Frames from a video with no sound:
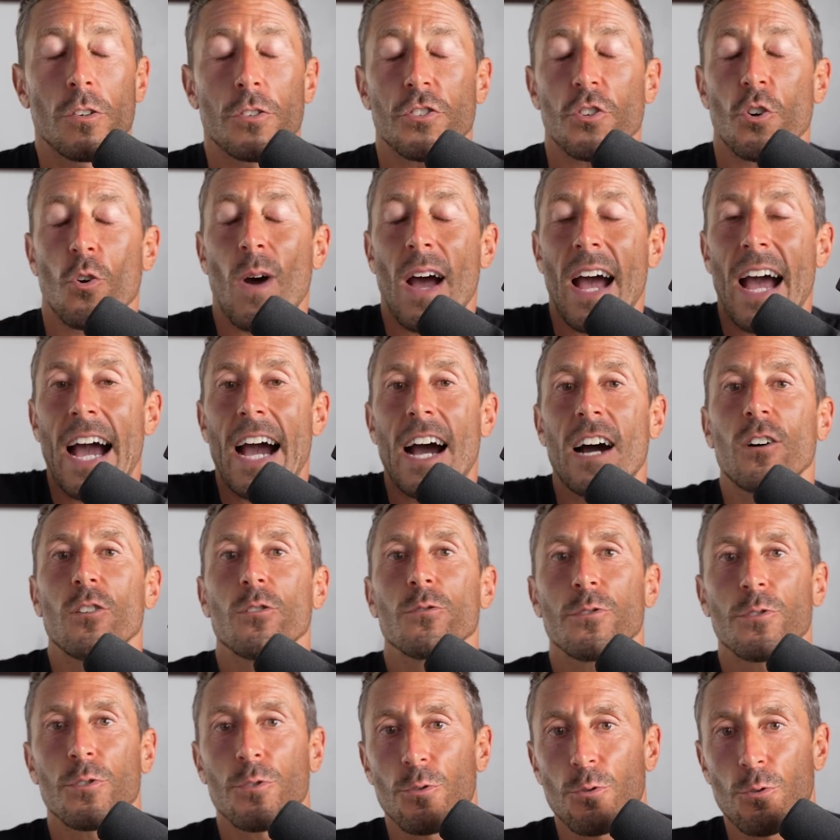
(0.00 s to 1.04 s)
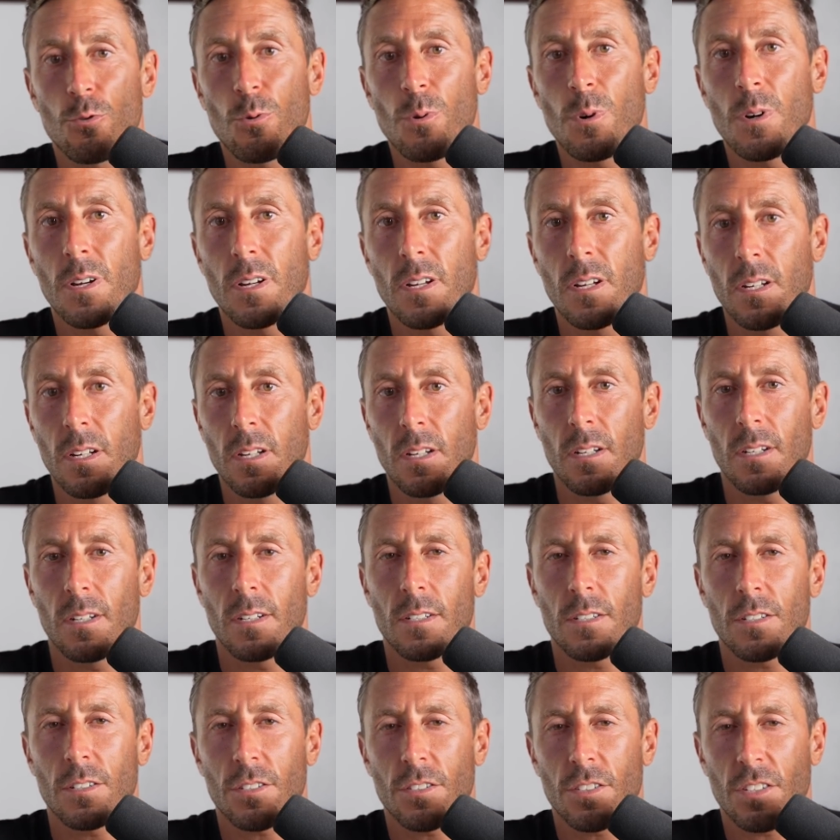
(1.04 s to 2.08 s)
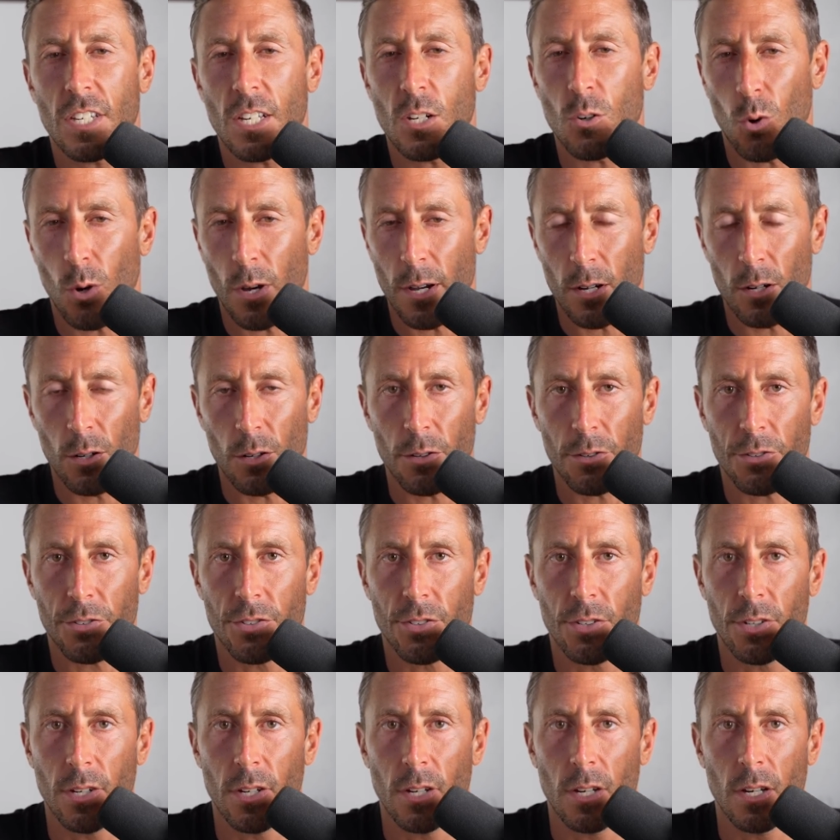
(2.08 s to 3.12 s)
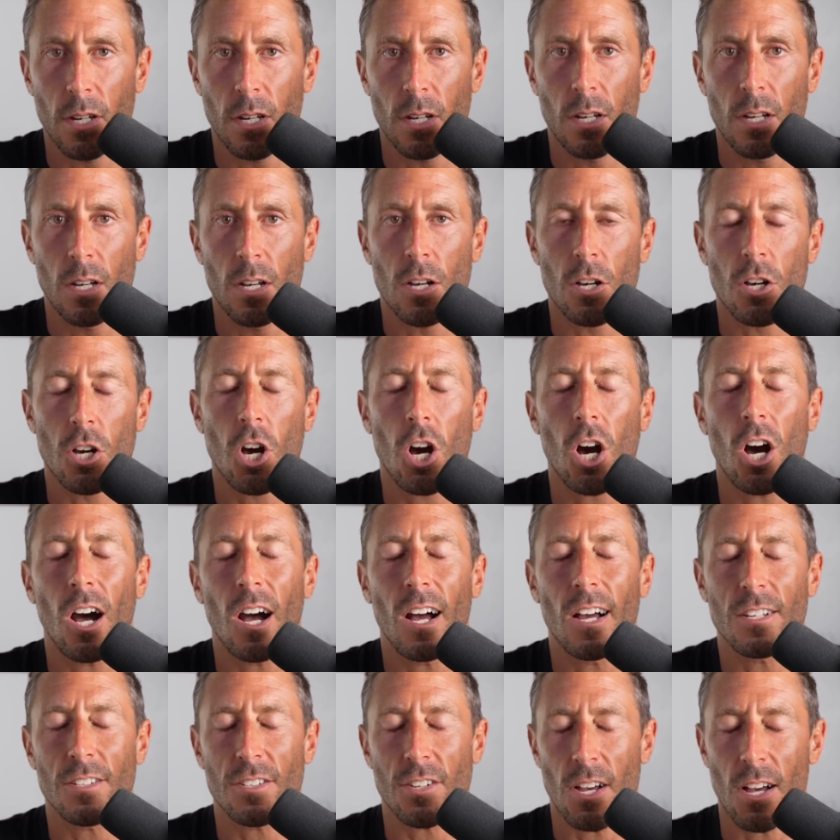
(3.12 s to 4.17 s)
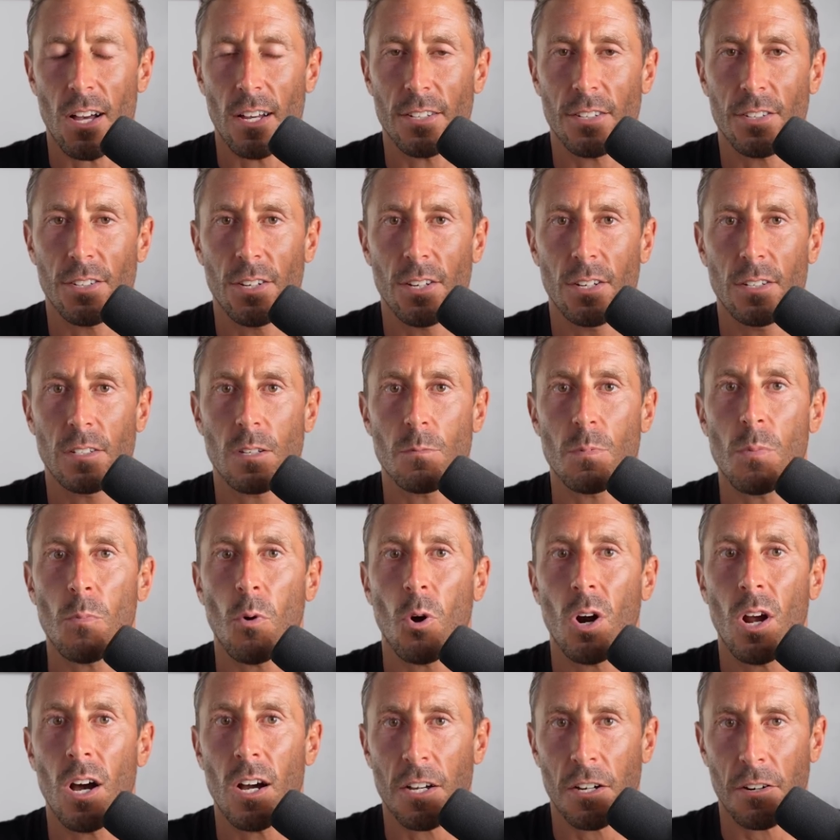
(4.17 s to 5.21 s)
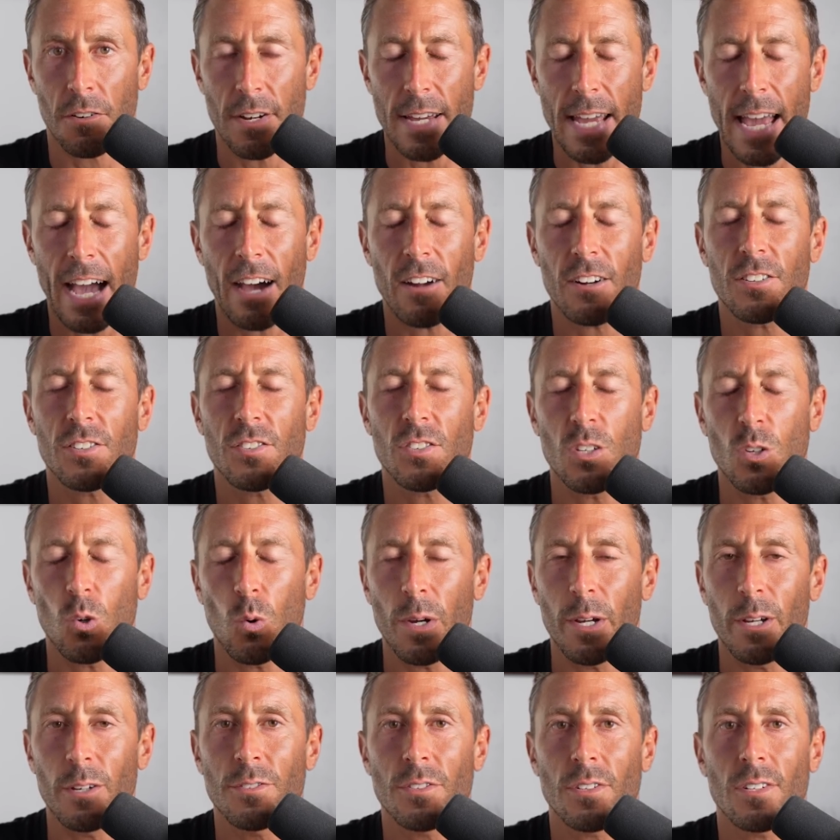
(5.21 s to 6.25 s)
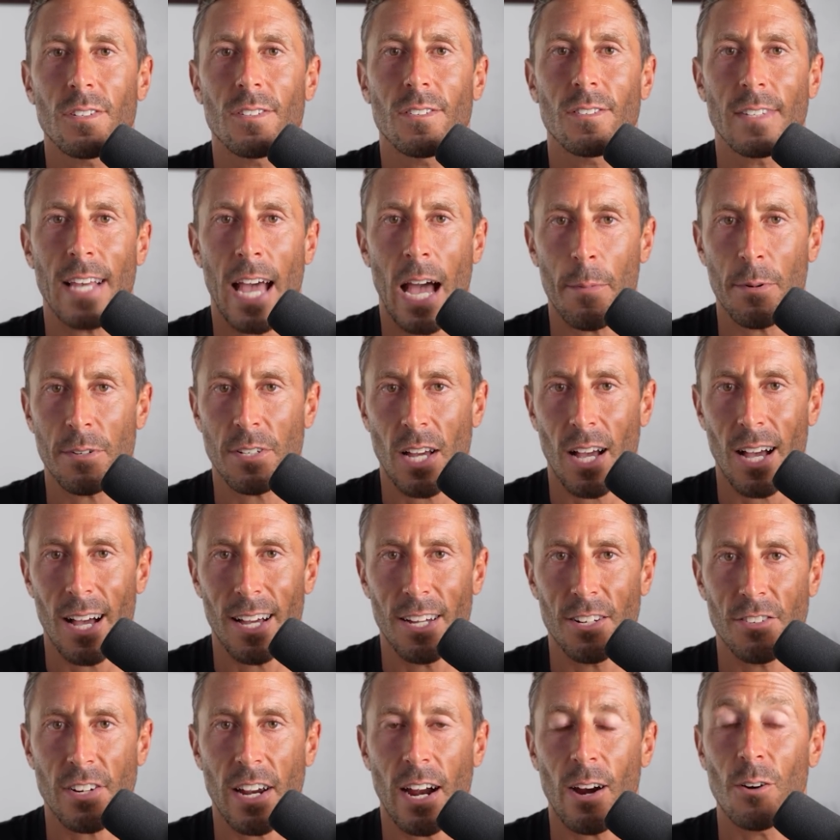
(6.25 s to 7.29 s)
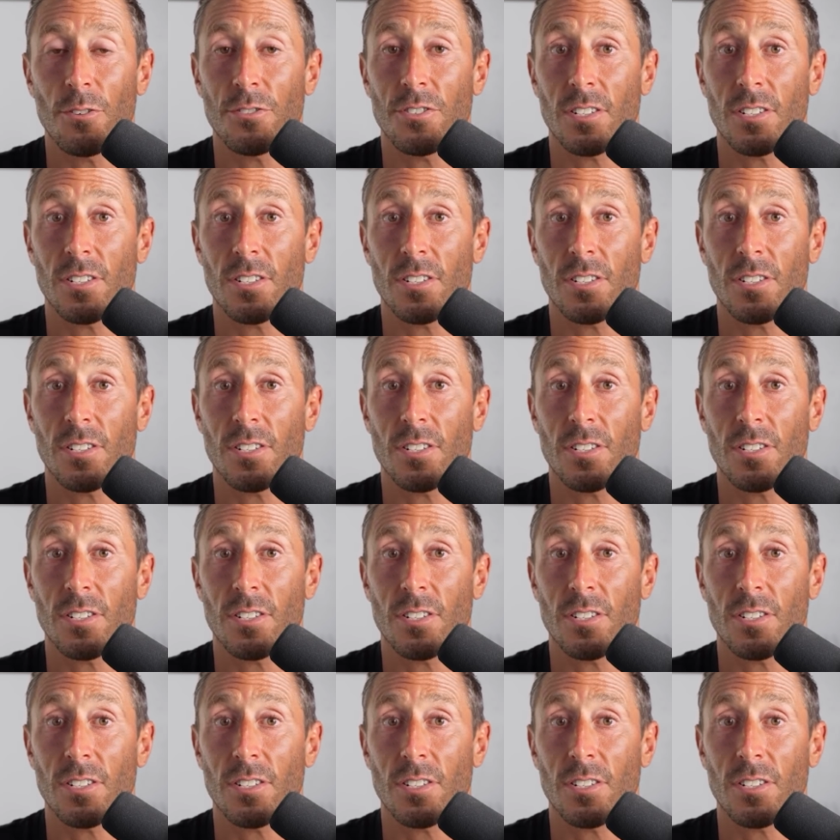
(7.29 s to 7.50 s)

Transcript: So how do seed oils cause us to be more hungry? How do seed oils sabotage our